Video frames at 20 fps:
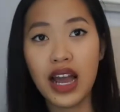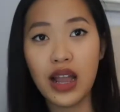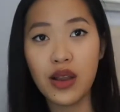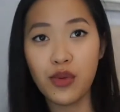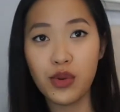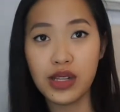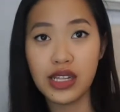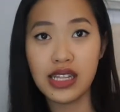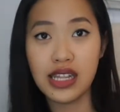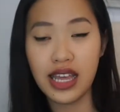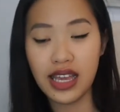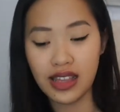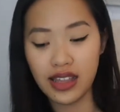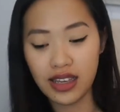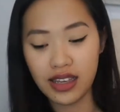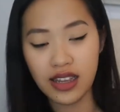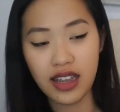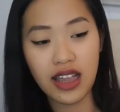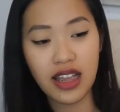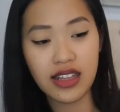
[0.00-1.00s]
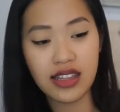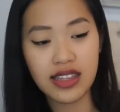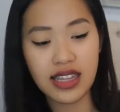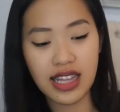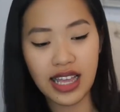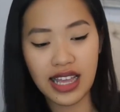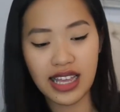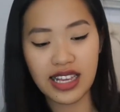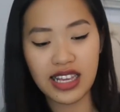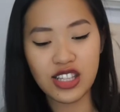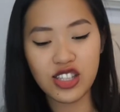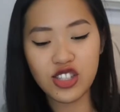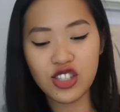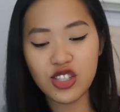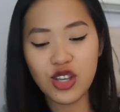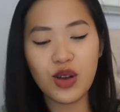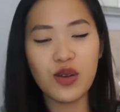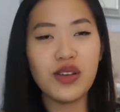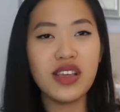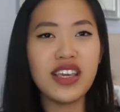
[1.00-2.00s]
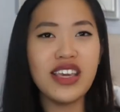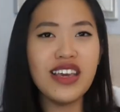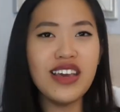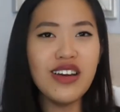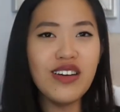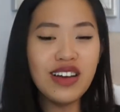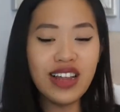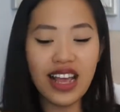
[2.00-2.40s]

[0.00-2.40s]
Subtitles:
I really like it. It's so cute.